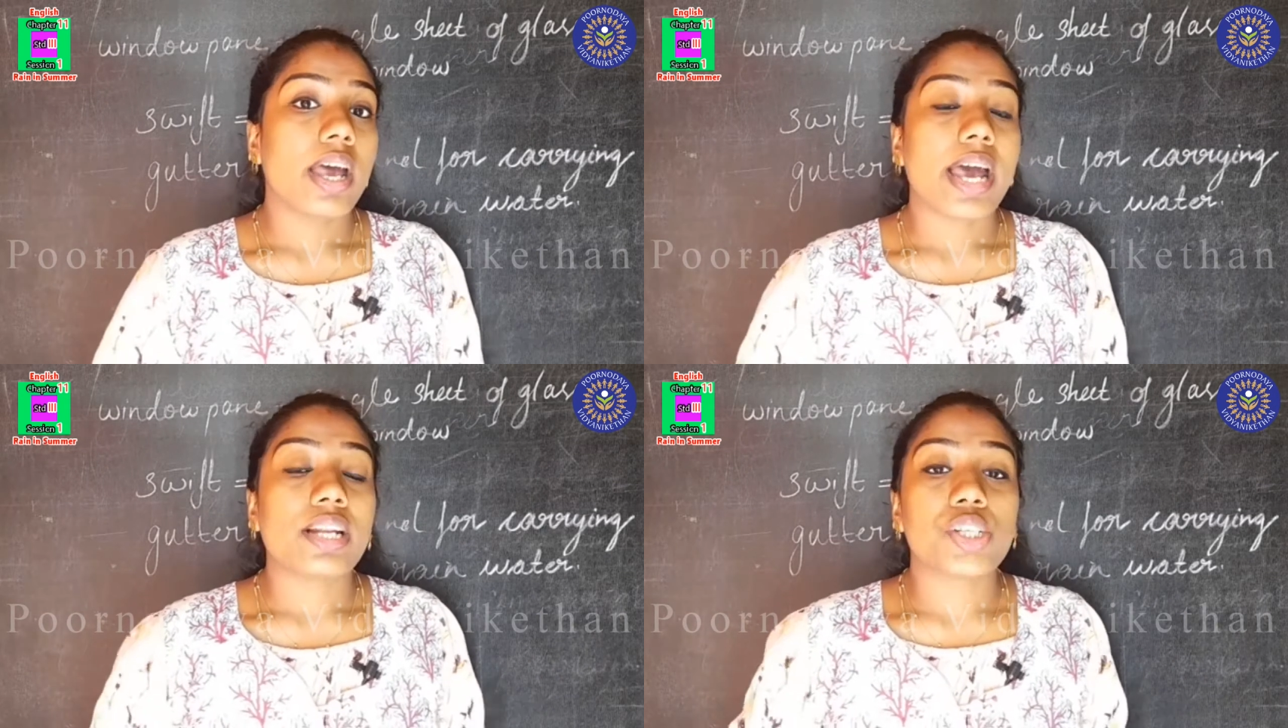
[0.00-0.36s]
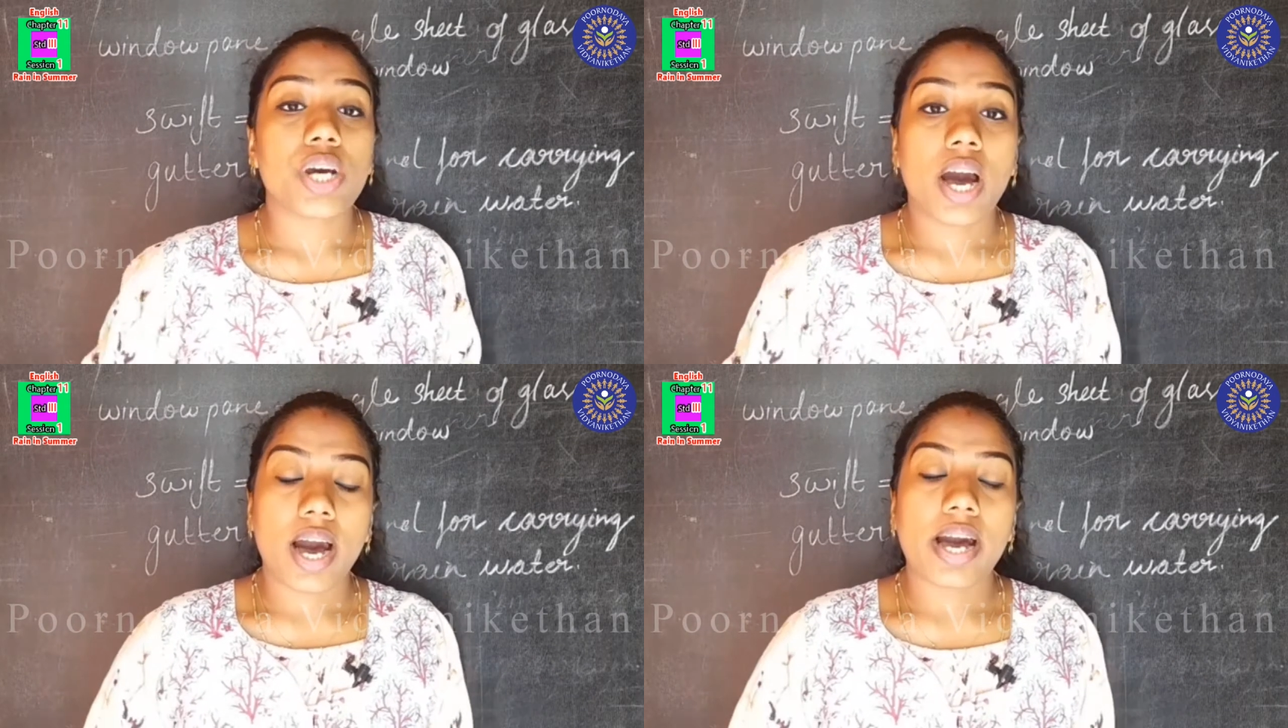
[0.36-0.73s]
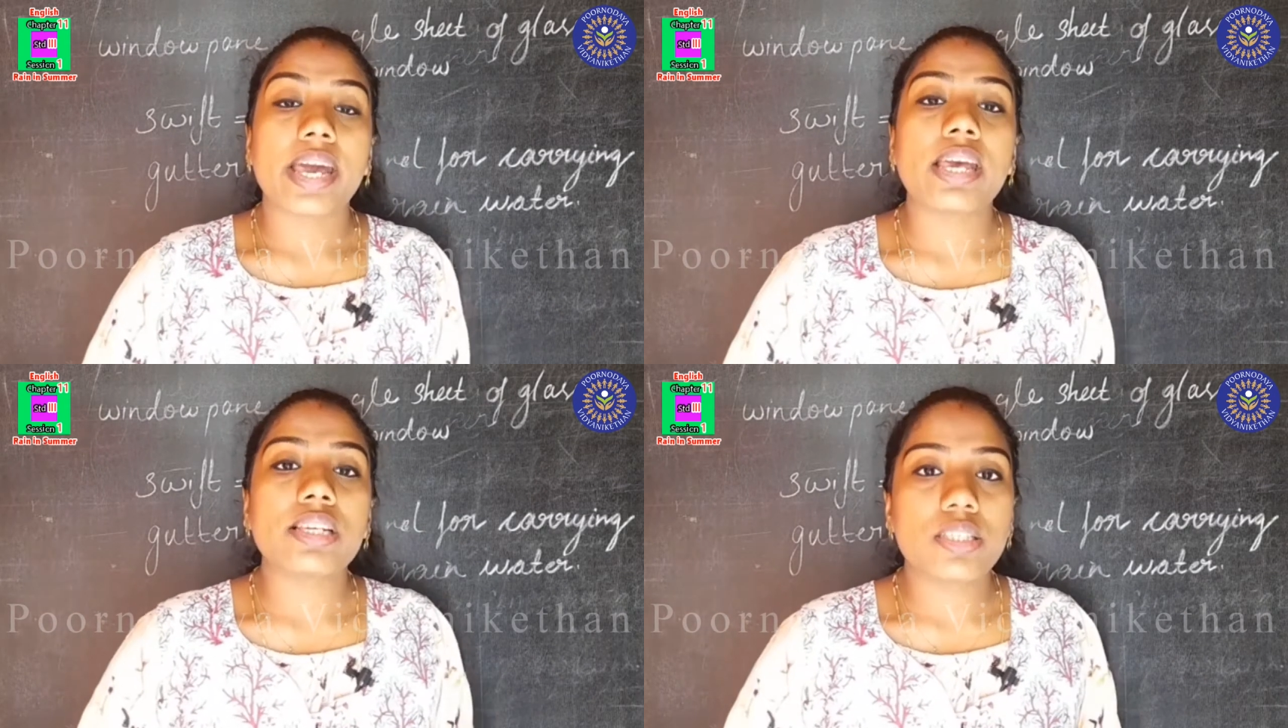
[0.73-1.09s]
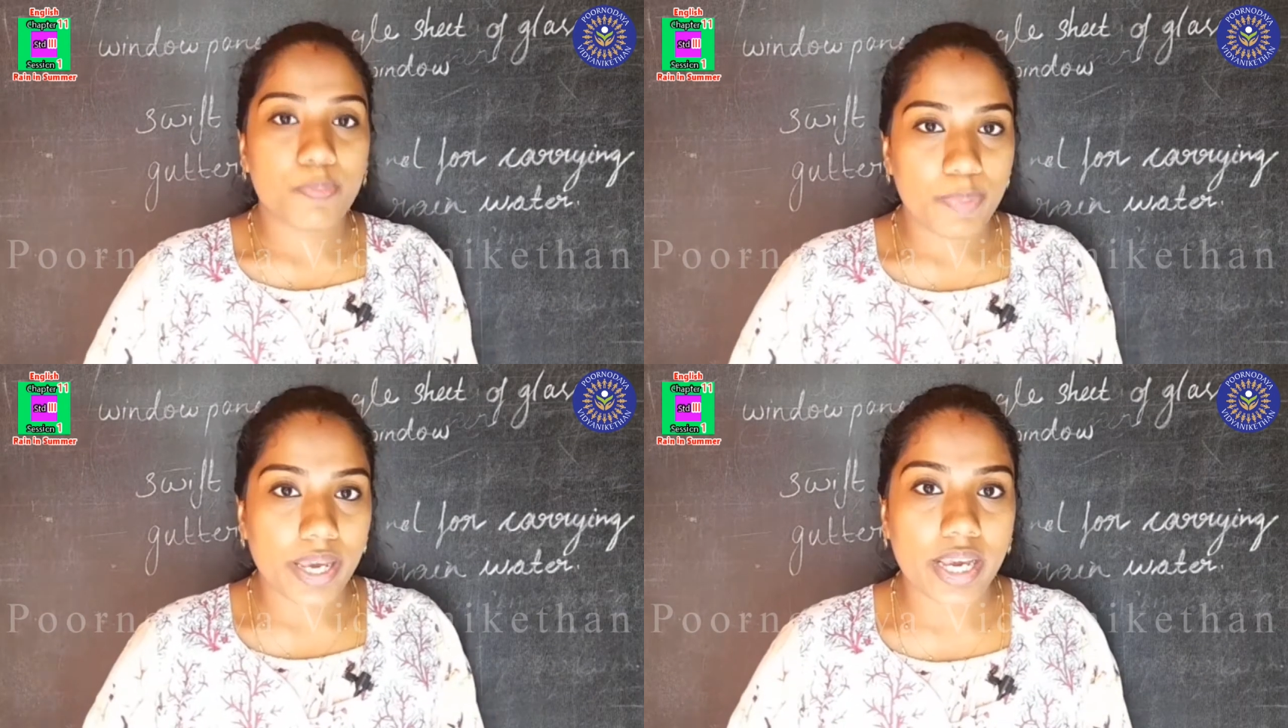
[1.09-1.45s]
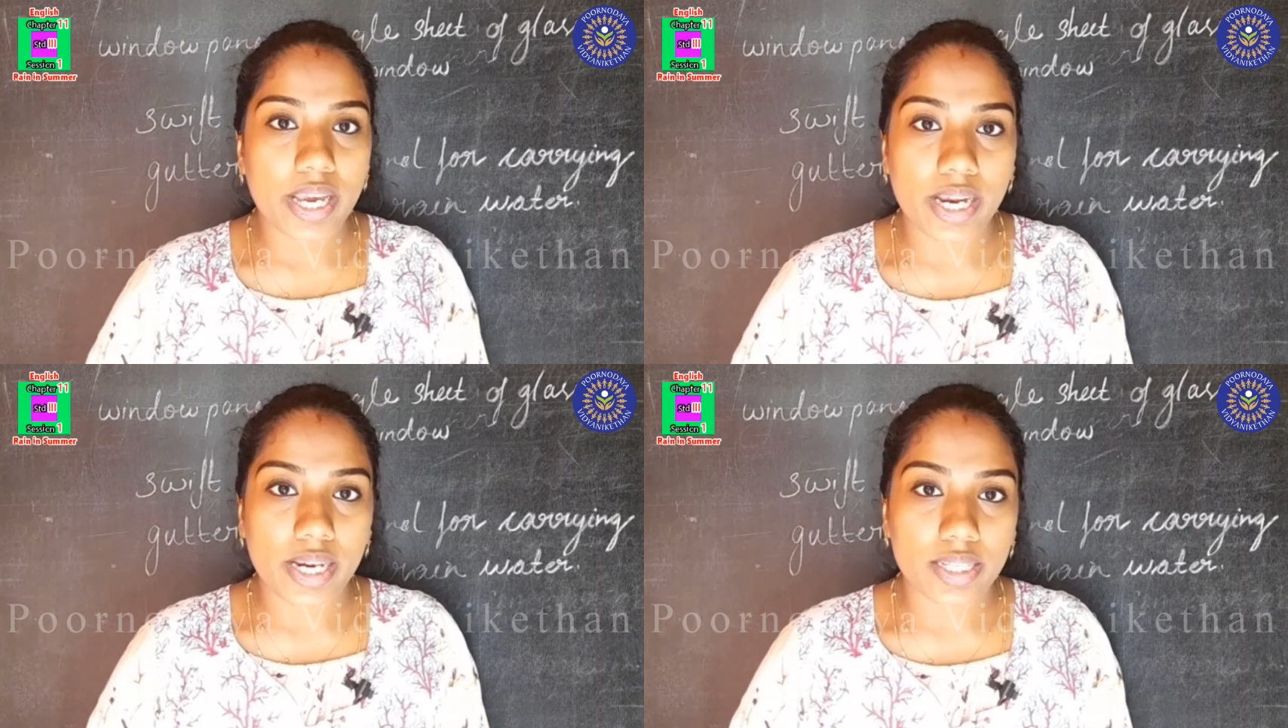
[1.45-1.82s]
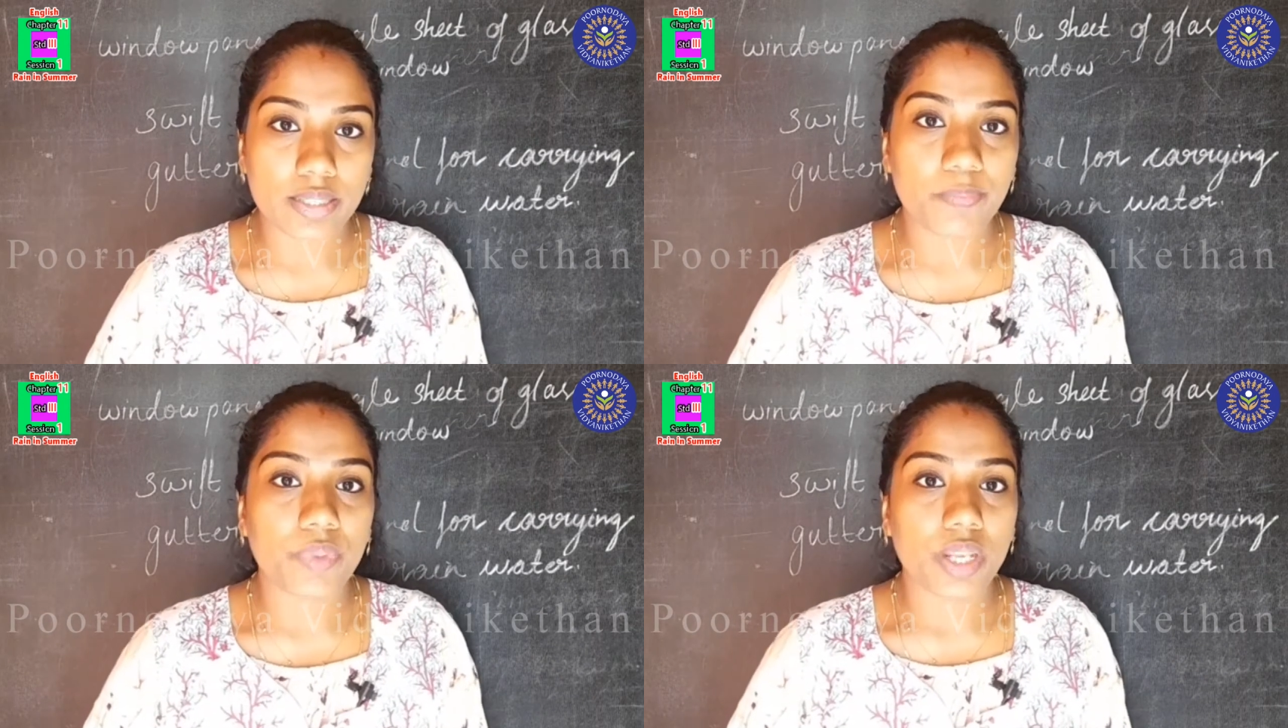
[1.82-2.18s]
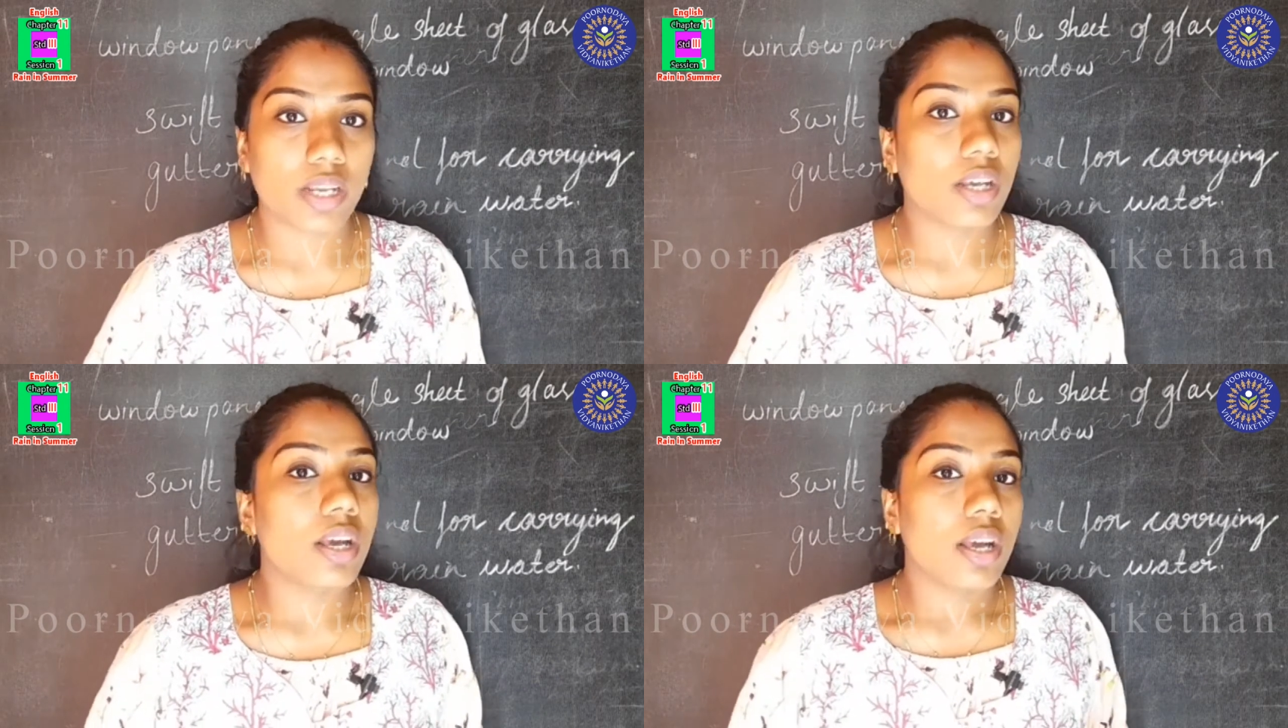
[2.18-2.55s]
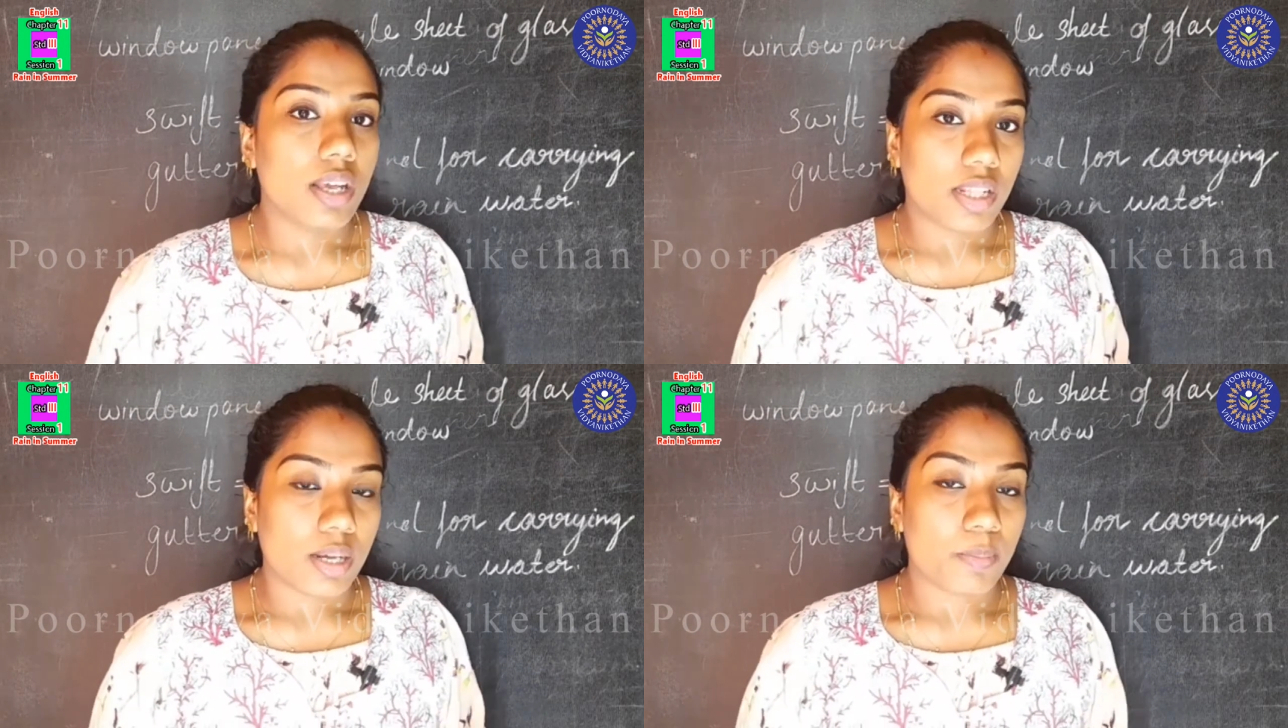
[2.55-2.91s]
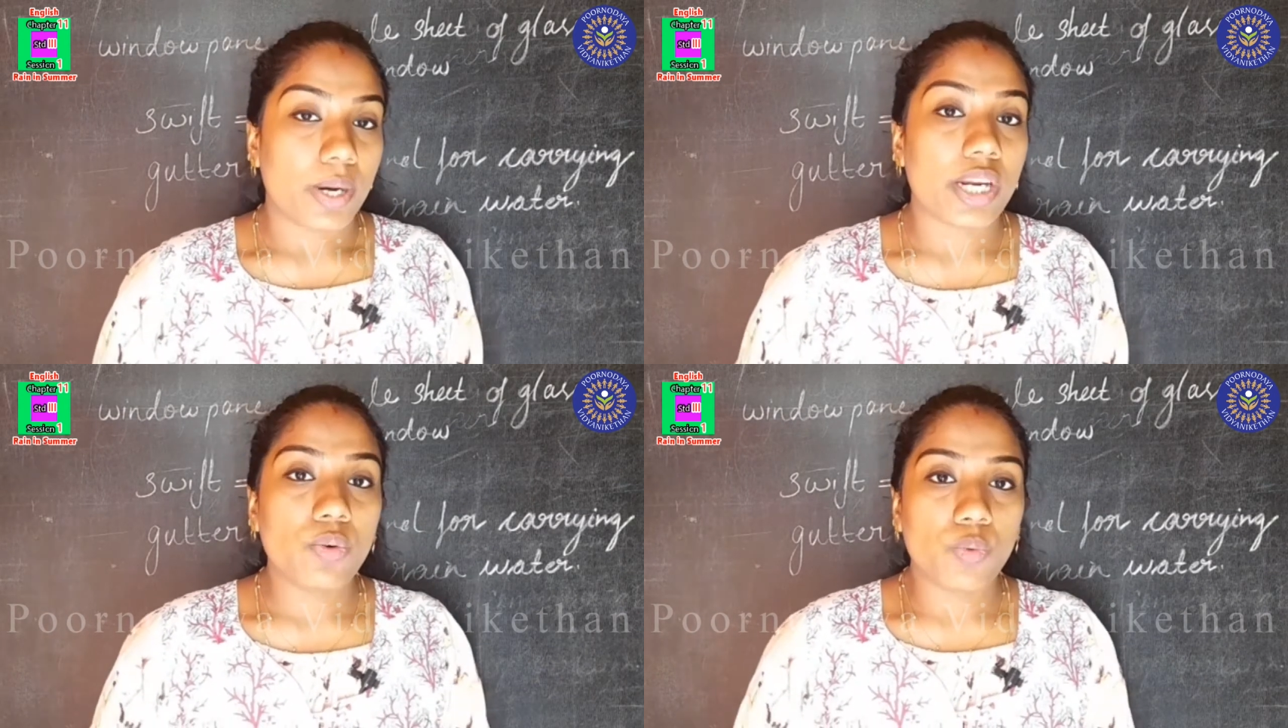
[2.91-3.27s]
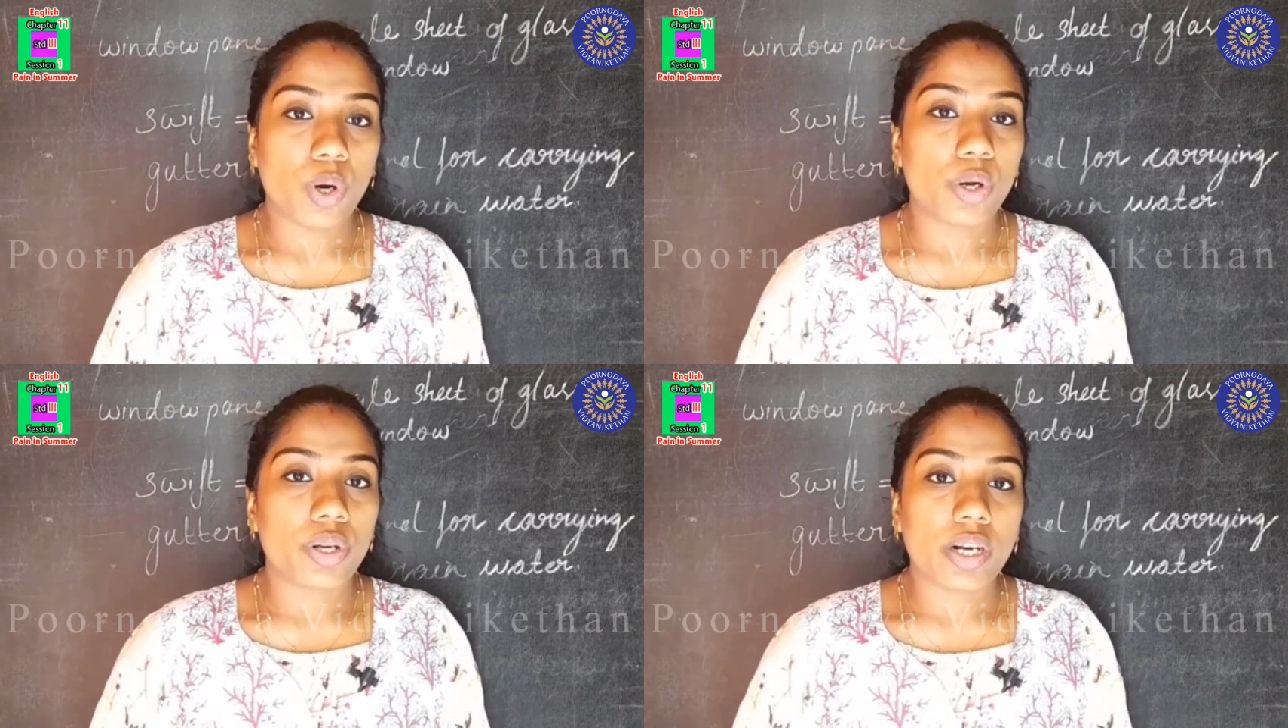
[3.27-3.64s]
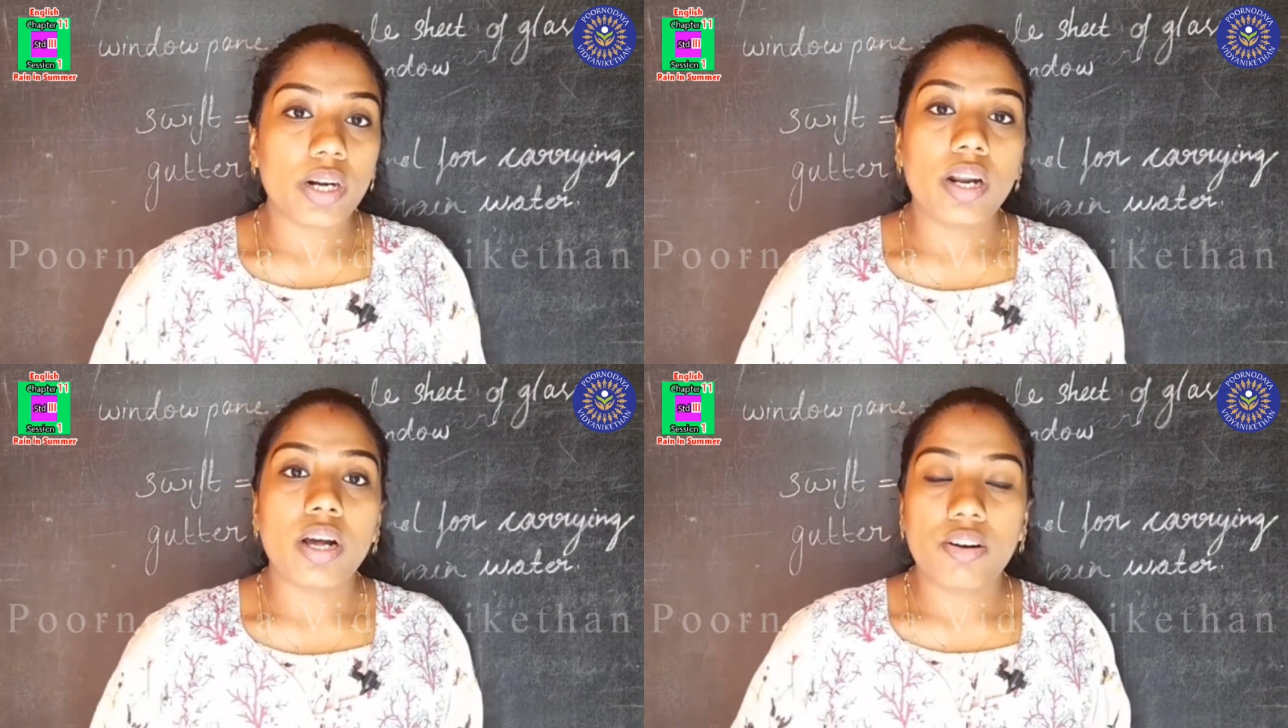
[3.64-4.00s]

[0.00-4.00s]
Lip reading: at a high speed. The muddy water